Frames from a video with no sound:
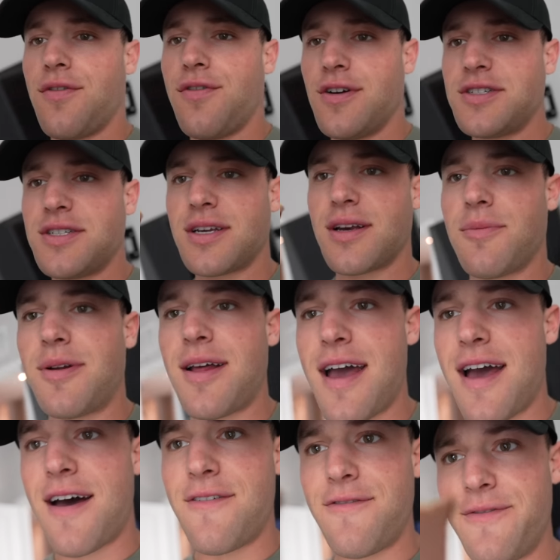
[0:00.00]
the first thing I'm gonna
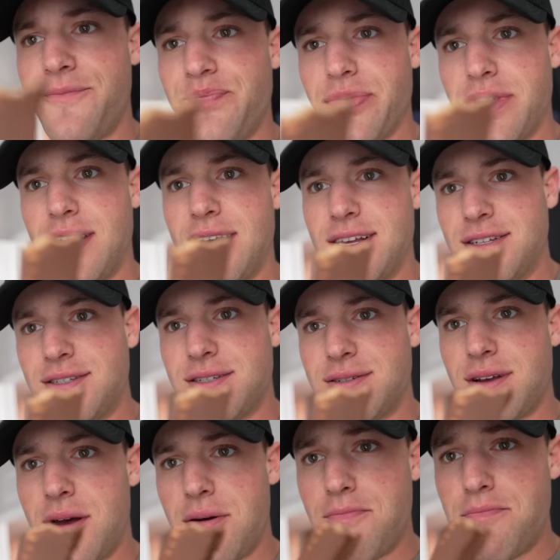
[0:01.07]
have is
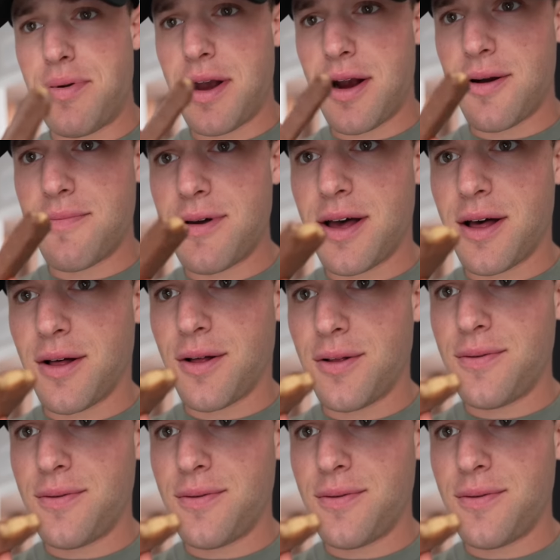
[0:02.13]
a Barebell,